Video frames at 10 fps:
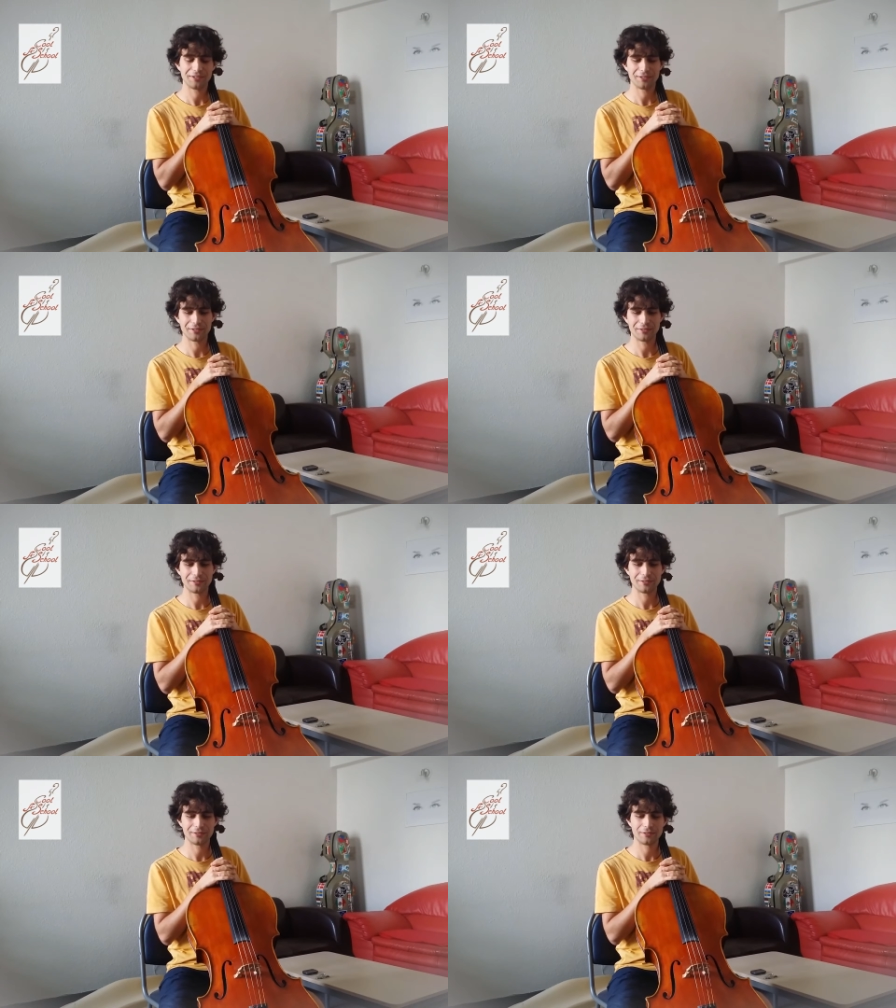
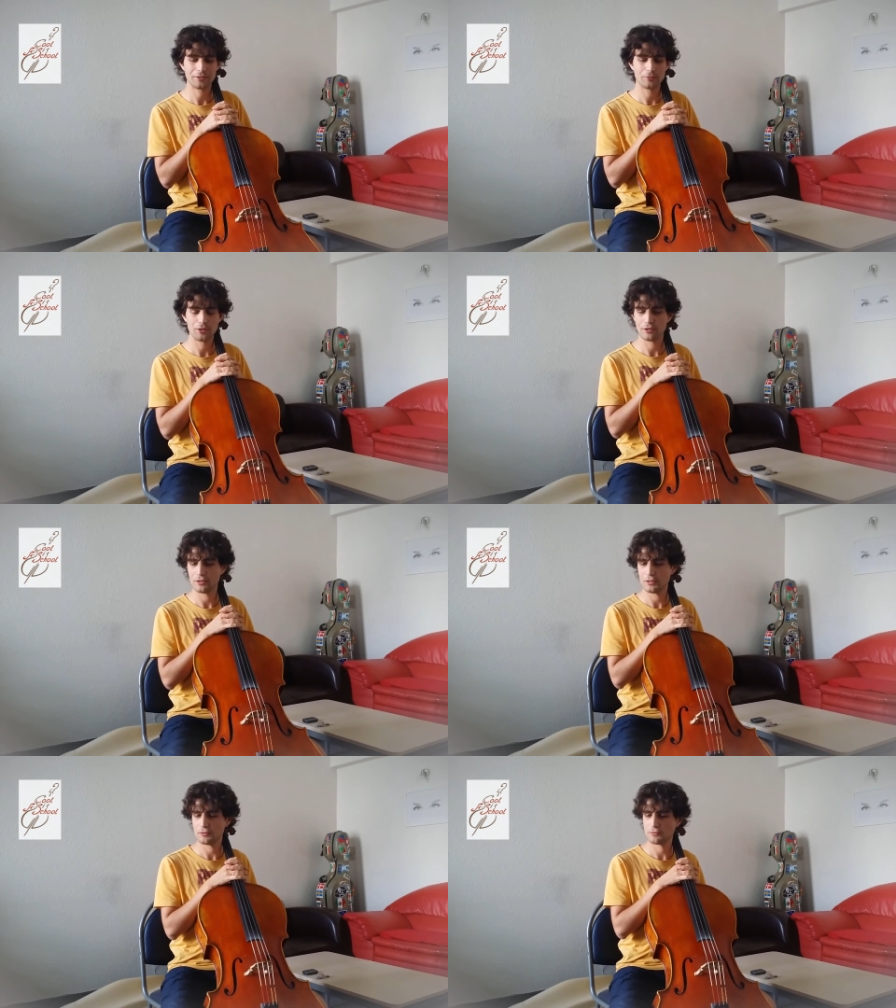Uh,
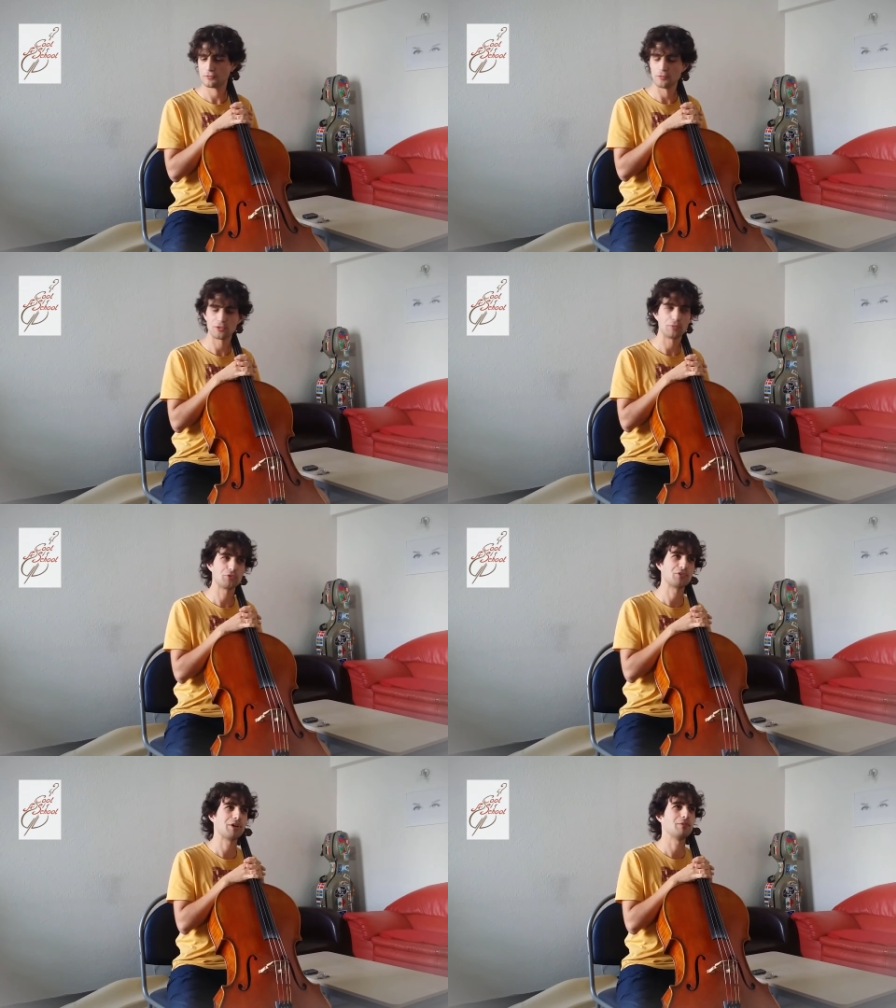we, from time
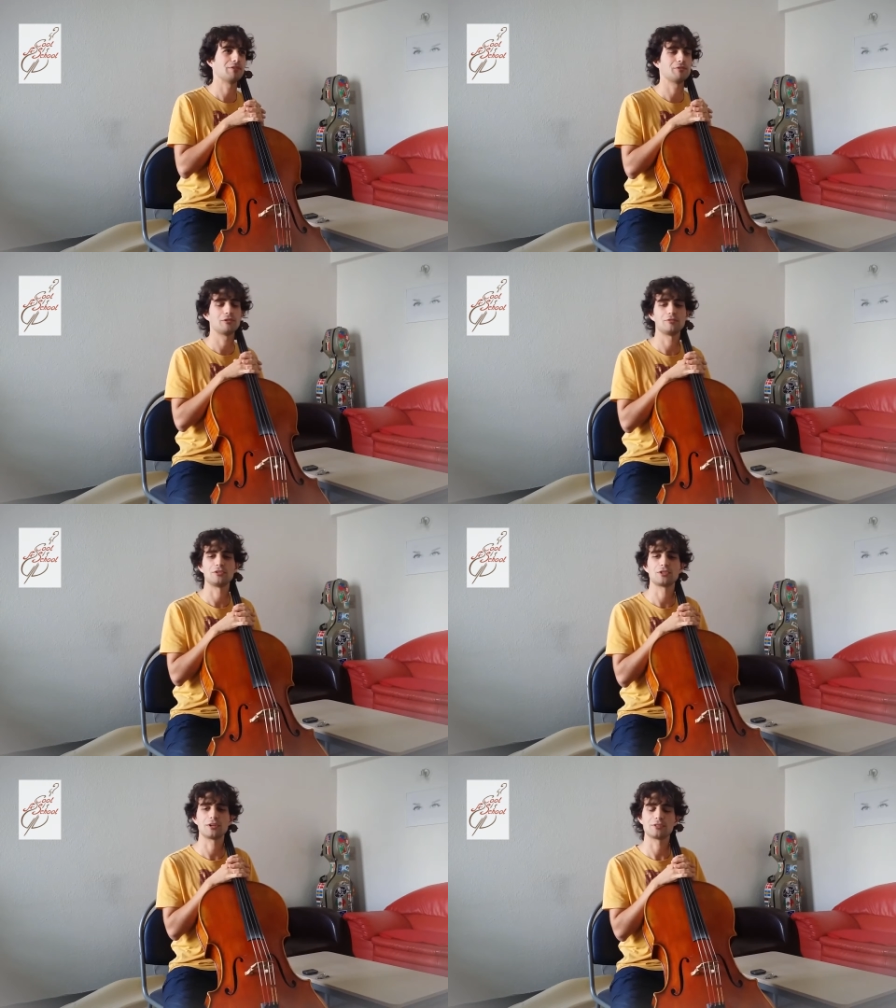to time, have a lovely
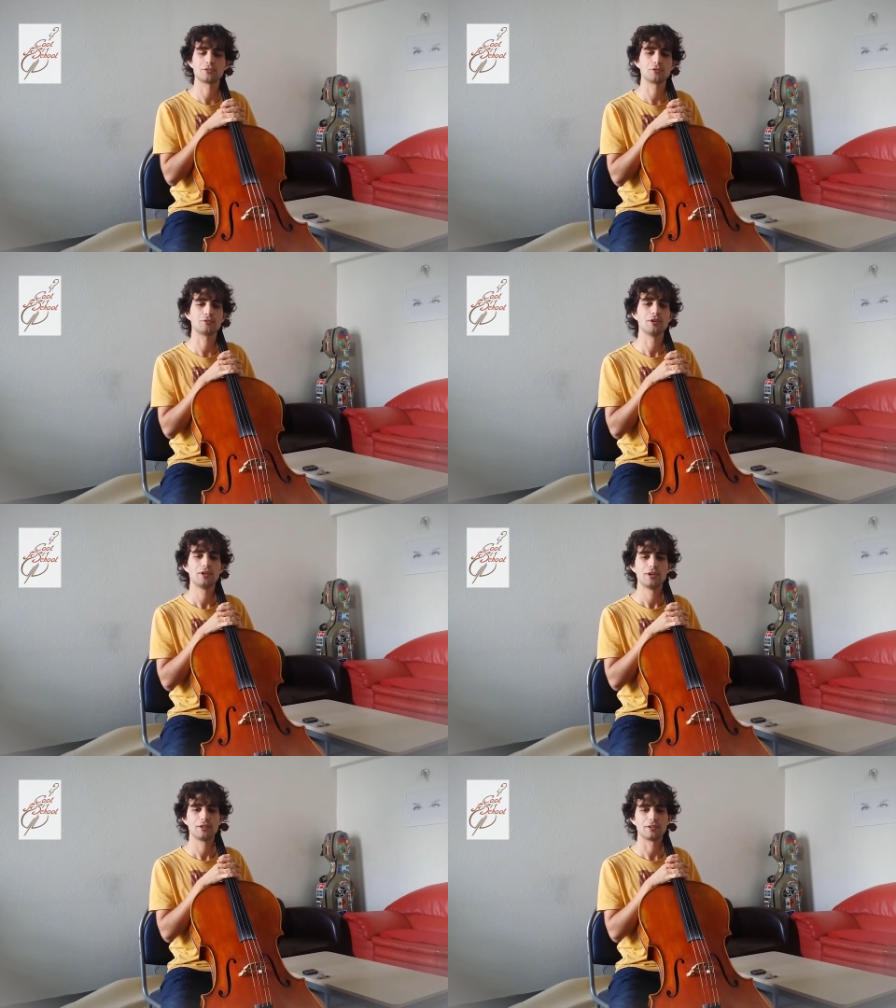chat, so
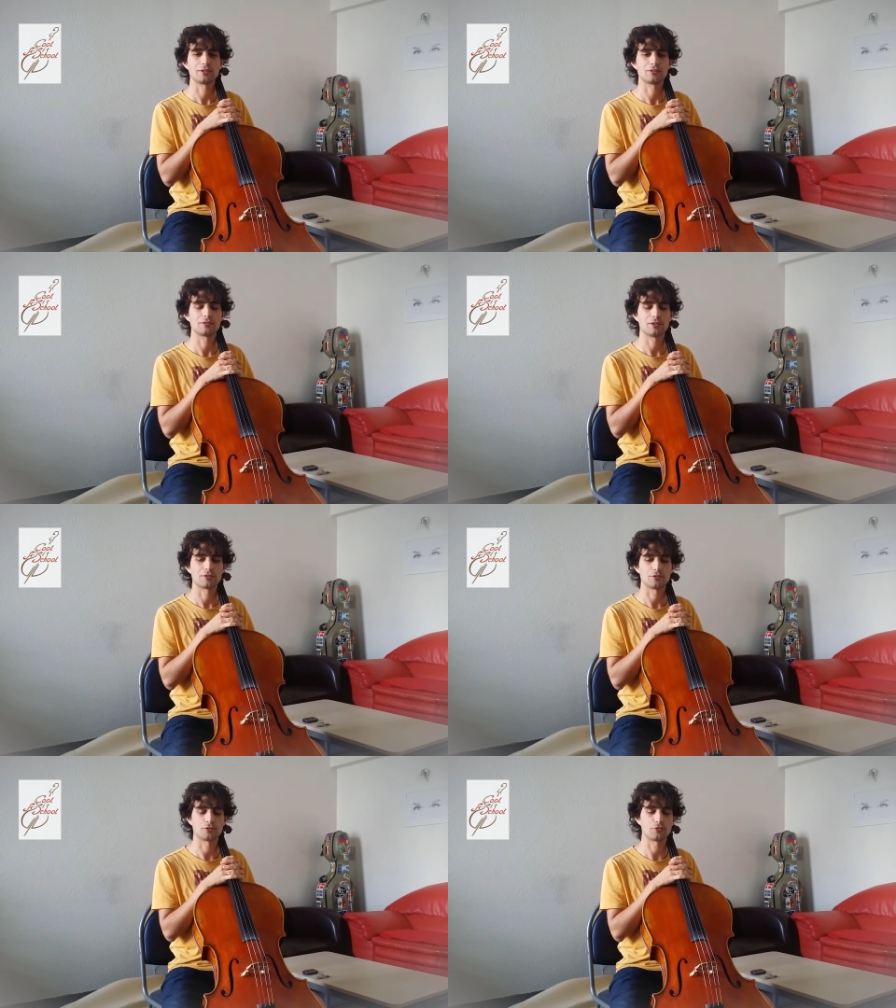that's, that's
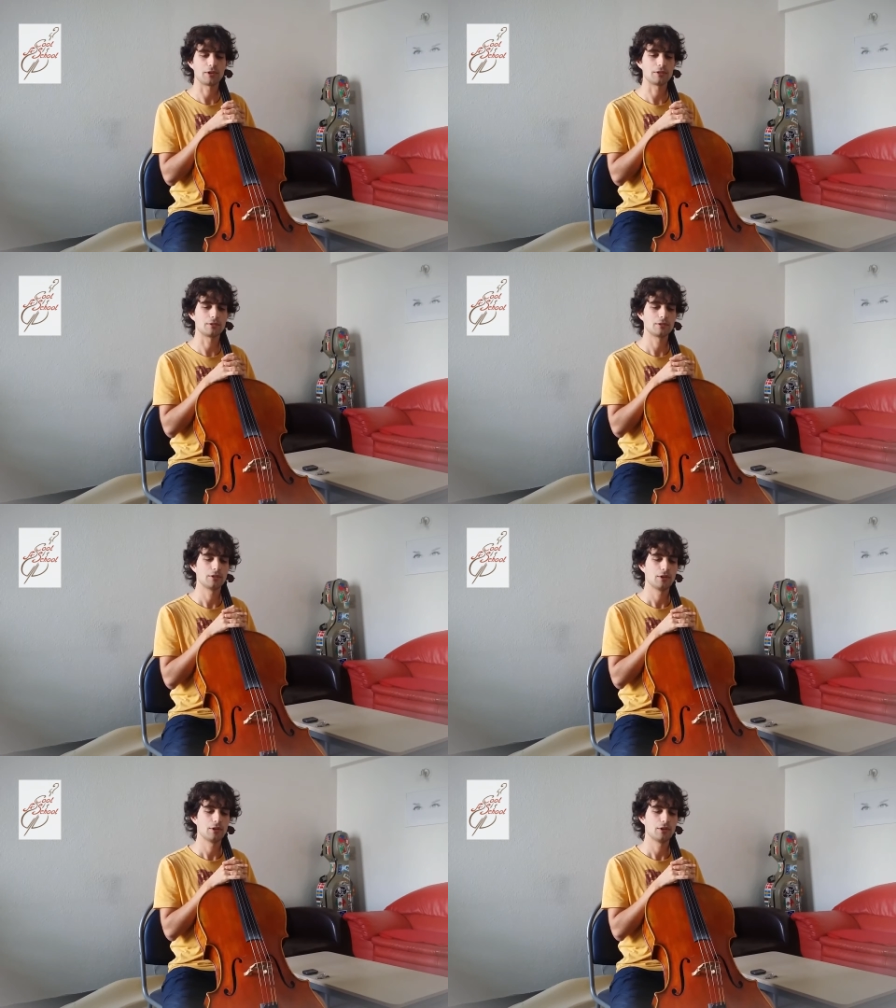just great.